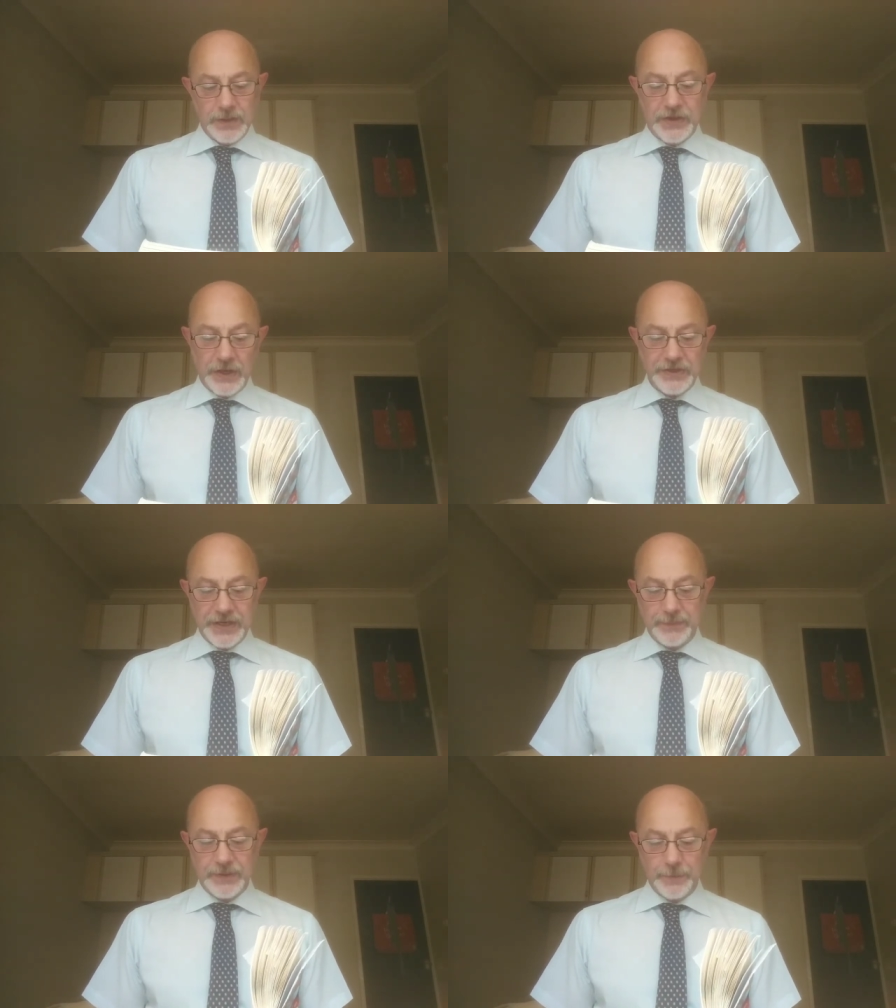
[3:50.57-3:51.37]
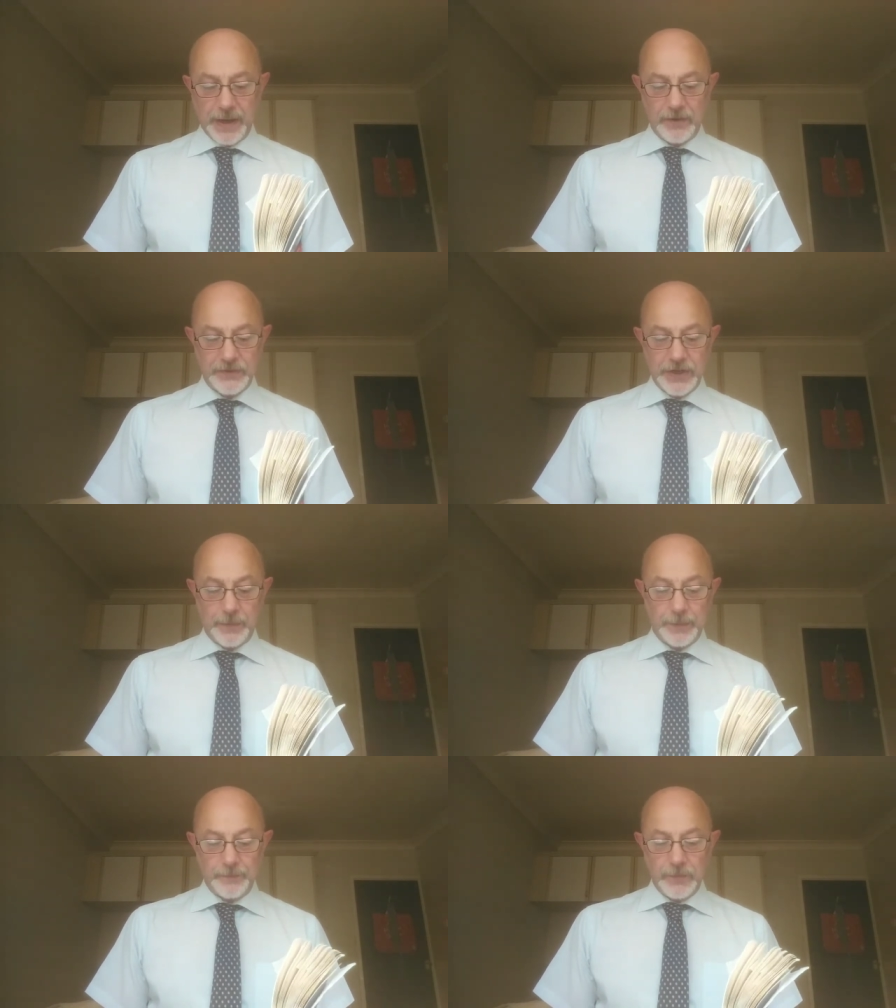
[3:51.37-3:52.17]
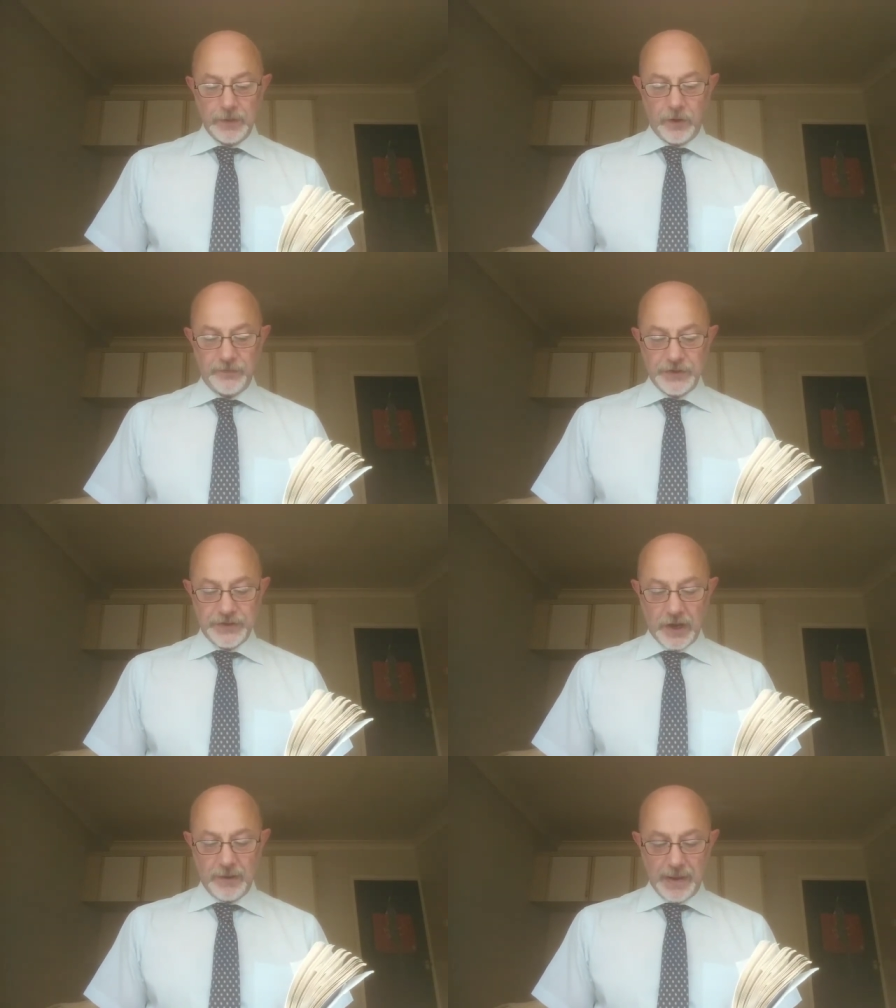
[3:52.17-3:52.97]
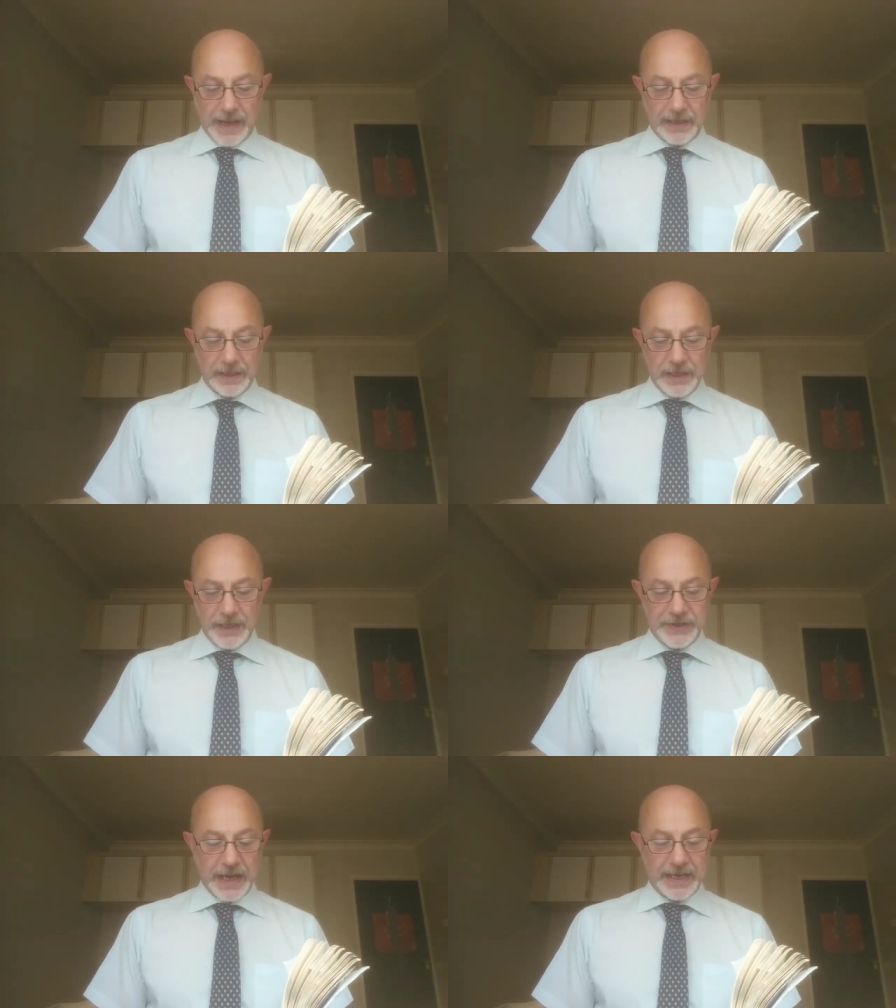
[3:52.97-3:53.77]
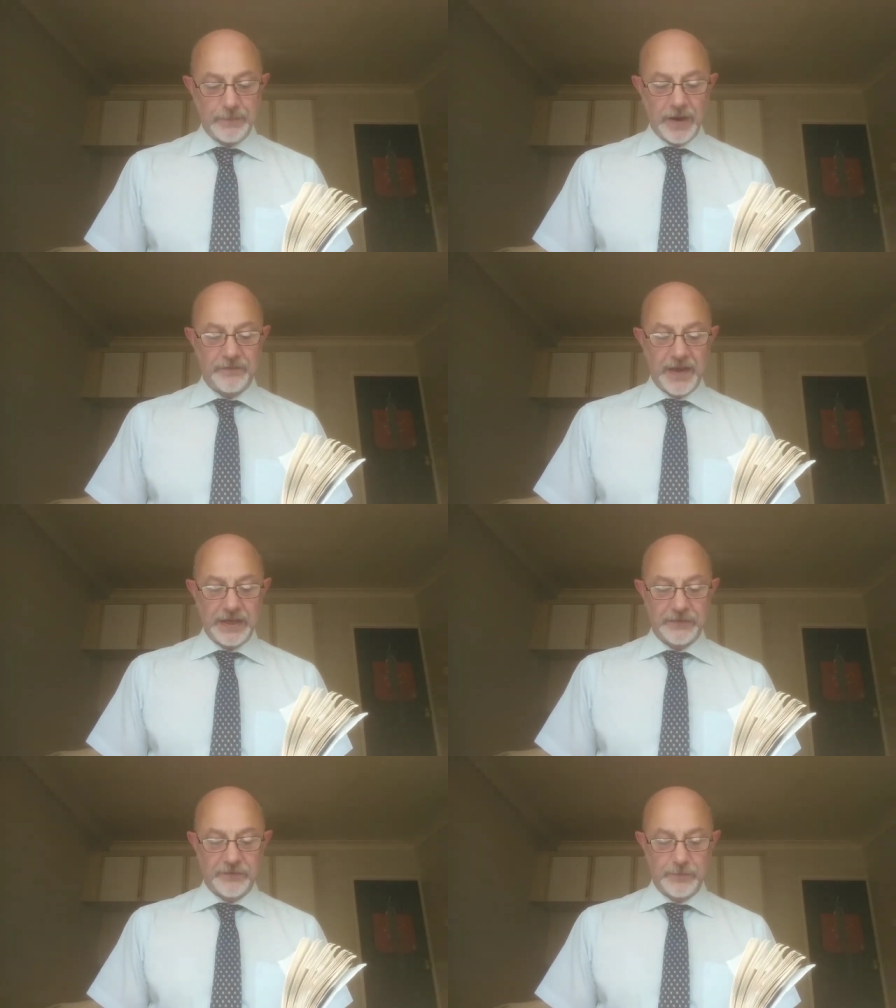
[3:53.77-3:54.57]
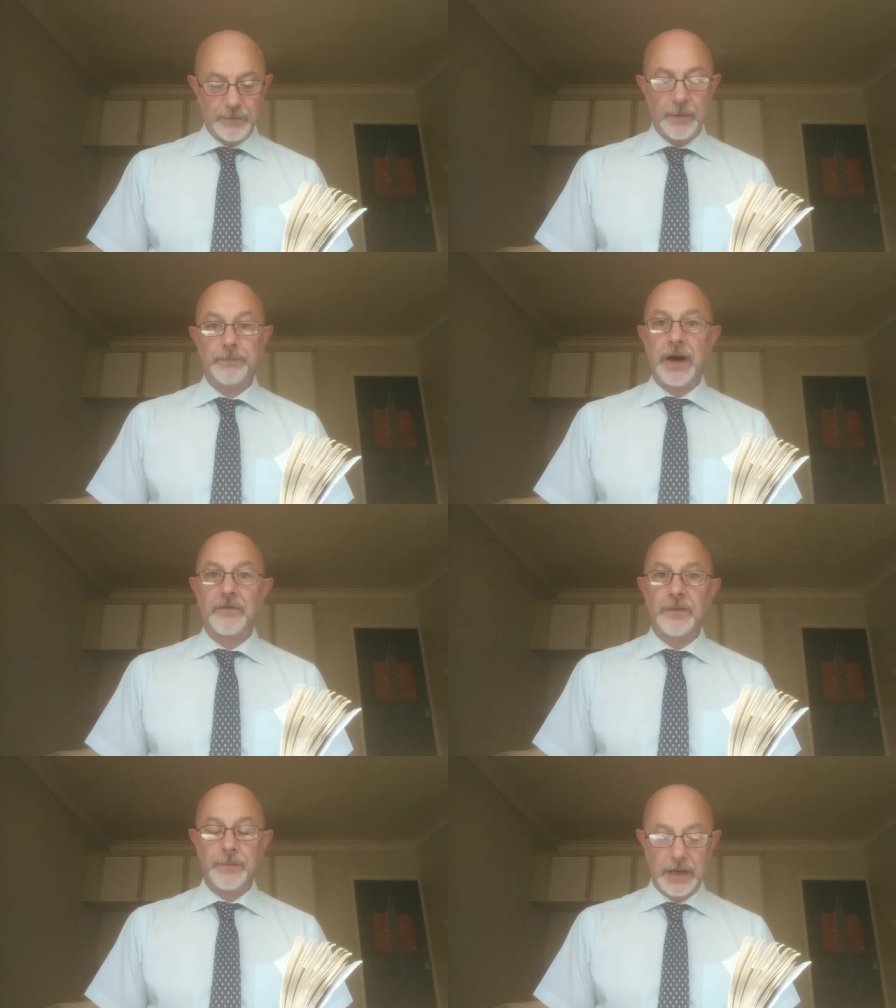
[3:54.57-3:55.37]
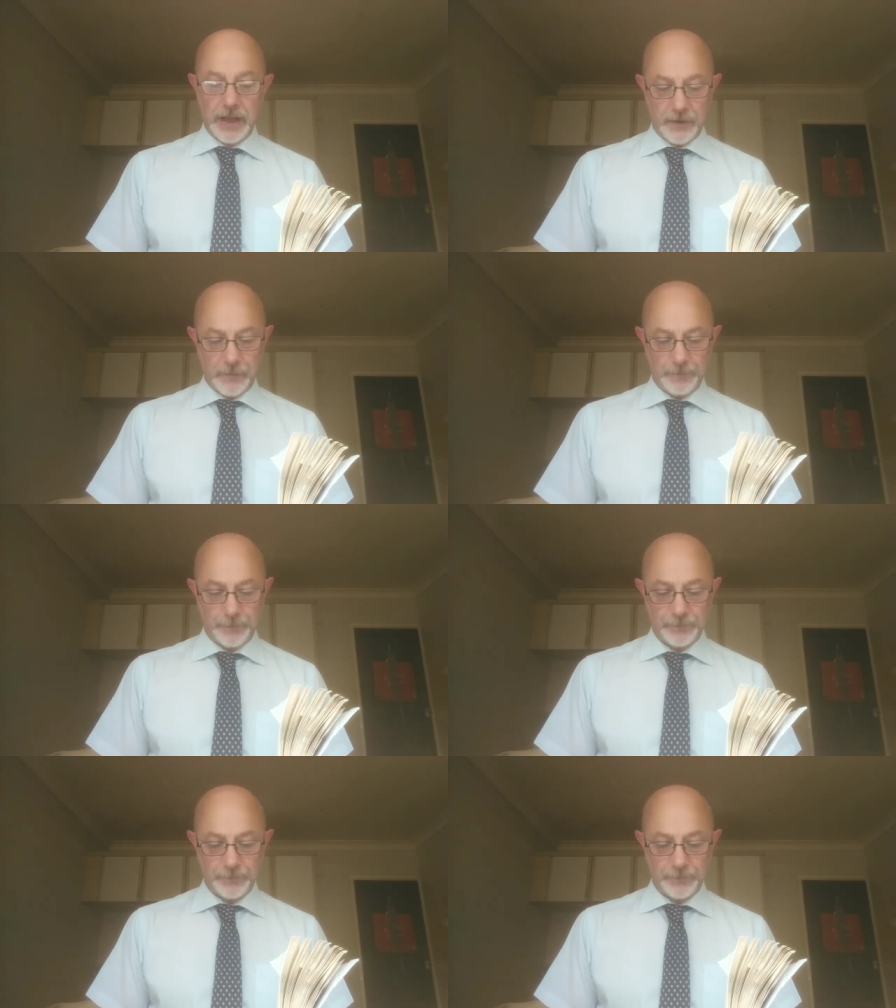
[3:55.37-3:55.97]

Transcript: The sun seems to bounce up off the tarmac attacking my face from above and below.